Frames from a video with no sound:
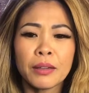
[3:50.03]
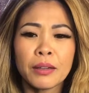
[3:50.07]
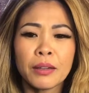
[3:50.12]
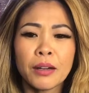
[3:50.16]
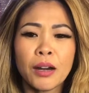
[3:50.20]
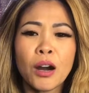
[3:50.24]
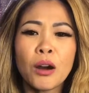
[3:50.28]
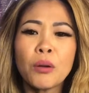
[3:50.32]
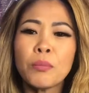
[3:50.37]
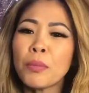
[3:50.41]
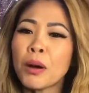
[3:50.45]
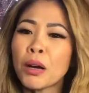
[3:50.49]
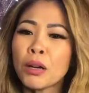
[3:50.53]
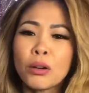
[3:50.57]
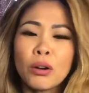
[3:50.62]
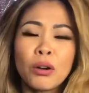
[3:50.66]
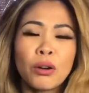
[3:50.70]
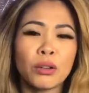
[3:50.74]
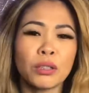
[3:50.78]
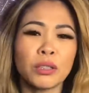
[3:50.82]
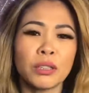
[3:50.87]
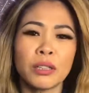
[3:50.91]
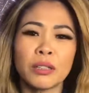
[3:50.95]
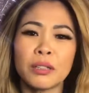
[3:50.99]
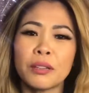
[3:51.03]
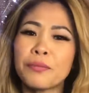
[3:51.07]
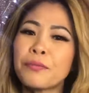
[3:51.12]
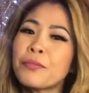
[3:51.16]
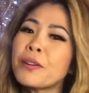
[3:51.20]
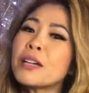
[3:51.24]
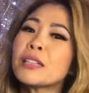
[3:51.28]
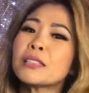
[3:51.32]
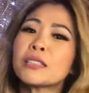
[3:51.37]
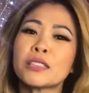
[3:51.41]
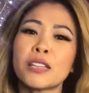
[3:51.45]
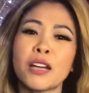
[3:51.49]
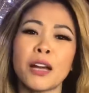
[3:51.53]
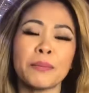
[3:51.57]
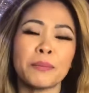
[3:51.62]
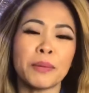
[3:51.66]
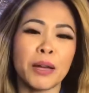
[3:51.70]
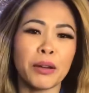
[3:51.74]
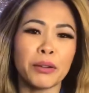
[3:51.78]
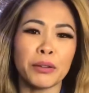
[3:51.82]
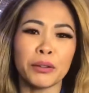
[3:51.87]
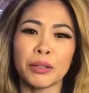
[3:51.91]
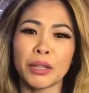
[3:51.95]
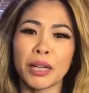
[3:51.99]
oh my God, the first time
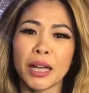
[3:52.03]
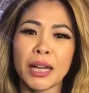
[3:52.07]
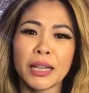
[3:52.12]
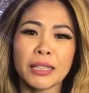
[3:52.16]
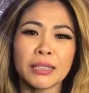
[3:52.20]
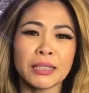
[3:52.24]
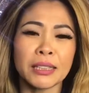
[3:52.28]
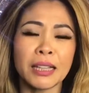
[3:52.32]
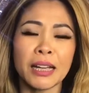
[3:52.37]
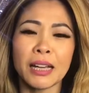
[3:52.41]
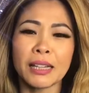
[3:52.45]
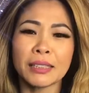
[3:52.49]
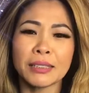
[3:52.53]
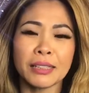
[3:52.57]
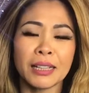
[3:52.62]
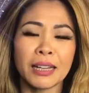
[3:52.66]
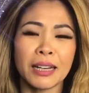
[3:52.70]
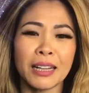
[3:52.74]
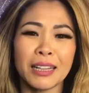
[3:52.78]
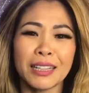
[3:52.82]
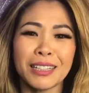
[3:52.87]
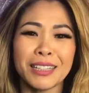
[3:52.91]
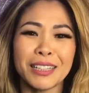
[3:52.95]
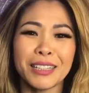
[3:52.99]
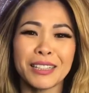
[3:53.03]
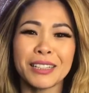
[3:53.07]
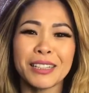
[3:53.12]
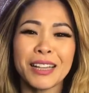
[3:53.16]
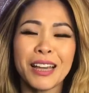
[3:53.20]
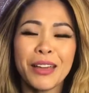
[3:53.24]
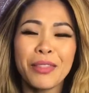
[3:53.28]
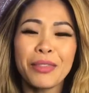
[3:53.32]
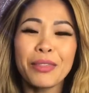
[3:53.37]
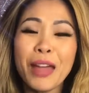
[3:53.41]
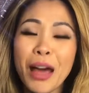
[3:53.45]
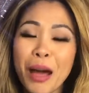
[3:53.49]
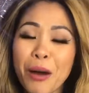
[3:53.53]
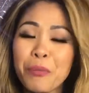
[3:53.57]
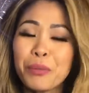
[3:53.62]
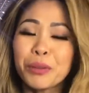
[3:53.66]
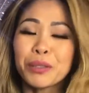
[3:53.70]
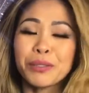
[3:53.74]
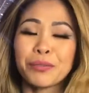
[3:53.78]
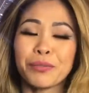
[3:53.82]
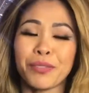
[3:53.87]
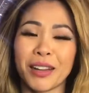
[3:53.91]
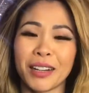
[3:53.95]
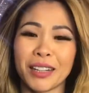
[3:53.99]
going on escalators, that
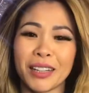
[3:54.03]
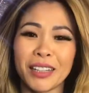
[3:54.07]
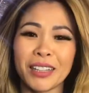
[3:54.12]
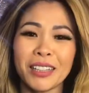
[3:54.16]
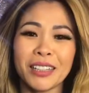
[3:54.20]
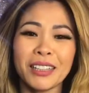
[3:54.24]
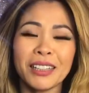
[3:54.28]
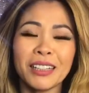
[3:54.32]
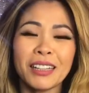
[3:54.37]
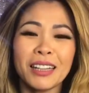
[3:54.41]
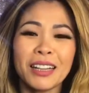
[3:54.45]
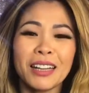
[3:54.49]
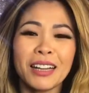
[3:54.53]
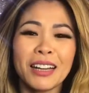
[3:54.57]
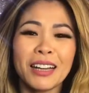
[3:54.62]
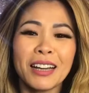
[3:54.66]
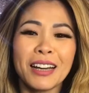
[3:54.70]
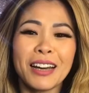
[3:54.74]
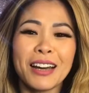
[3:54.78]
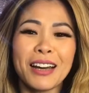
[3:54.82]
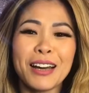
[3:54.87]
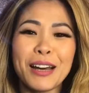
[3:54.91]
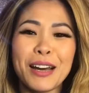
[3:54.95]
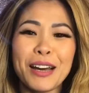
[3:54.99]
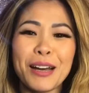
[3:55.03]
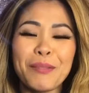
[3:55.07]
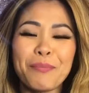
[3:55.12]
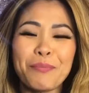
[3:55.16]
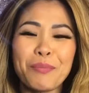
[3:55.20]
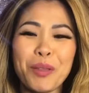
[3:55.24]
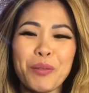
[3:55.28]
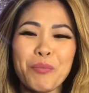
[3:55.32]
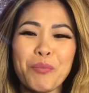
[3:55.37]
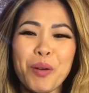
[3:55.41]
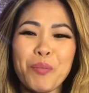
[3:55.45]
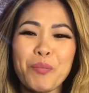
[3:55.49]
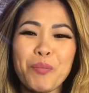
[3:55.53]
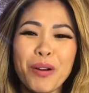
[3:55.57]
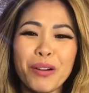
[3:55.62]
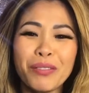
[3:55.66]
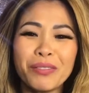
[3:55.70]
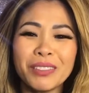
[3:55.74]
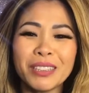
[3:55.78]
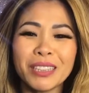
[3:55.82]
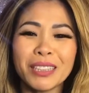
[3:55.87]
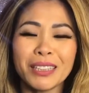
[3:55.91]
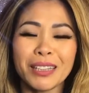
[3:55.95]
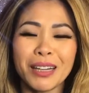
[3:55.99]
was funny. My
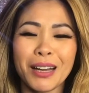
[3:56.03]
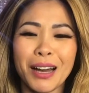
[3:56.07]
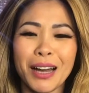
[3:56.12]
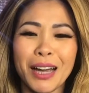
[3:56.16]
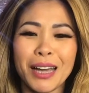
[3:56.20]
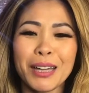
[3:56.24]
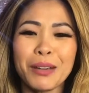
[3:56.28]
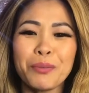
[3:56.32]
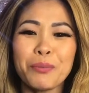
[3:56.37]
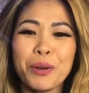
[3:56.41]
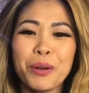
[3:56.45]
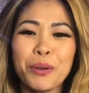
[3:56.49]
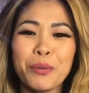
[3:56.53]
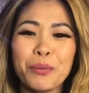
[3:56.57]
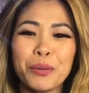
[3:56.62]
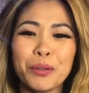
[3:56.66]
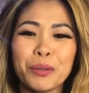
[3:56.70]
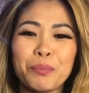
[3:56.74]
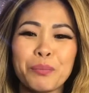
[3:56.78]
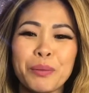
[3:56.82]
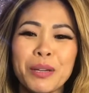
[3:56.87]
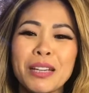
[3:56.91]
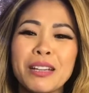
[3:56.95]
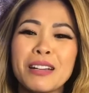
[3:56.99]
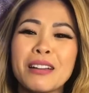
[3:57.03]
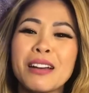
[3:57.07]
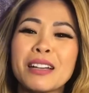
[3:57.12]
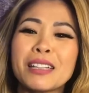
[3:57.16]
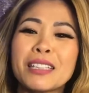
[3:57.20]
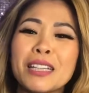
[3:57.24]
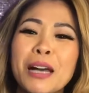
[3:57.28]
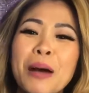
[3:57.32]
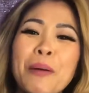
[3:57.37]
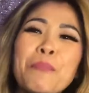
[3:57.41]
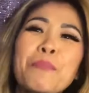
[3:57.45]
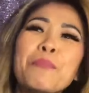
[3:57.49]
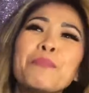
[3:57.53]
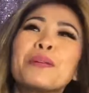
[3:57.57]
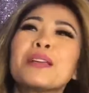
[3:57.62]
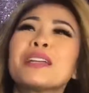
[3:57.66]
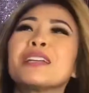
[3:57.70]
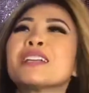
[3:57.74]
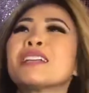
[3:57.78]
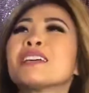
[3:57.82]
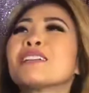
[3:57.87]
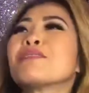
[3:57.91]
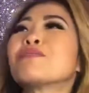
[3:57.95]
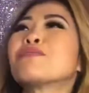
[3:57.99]
brothers and I, we would be
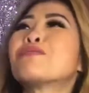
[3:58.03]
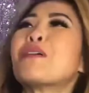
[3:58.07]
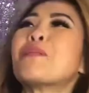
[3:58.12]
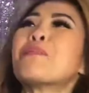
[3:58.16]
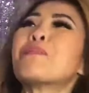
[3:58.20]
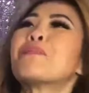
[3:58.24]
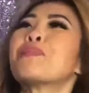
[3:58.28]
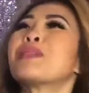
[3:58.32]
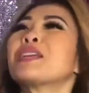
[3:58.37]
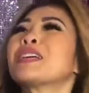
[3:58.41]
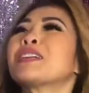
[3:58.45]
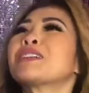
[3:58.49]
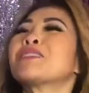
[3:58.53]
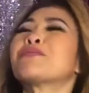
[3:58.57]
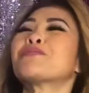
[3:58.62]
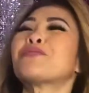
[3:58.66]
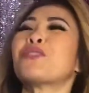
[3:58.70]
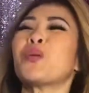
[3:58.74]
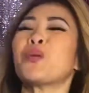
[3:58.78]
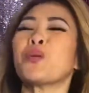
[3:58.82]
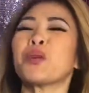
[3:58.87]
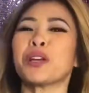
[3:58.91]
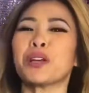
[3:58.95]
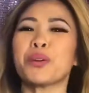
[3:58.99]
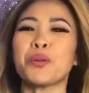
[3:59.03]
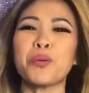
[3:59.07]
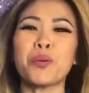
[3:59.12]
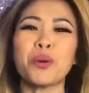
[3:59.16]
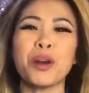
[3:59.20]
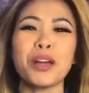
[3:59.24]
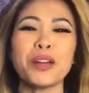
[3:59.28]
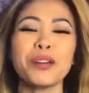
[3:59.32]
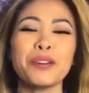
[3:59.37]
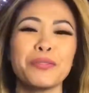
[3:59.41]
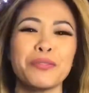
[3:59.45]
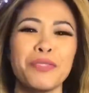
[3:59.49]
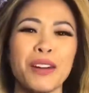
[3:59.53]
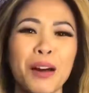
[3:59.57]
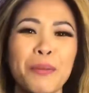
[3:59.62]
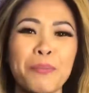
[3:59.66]
tumbling and rumbling, falling all over,